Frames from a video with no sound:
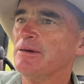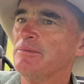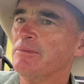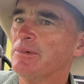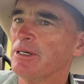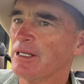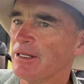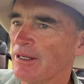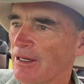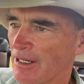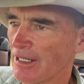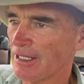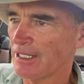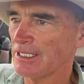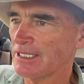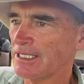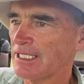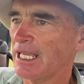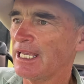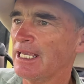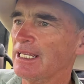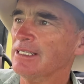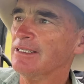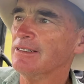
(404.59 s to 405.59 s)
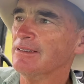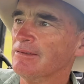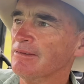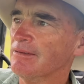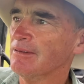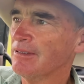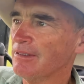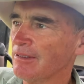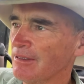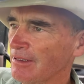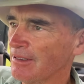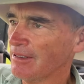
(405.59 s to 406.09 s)
But like I said,
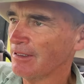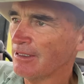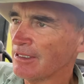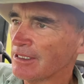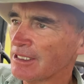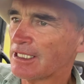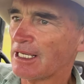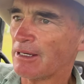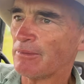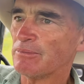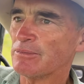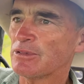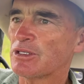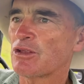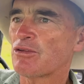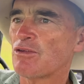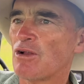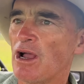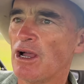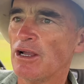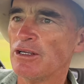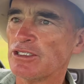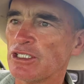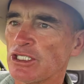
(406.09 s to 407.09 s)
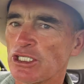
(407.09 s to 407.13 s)
something throws a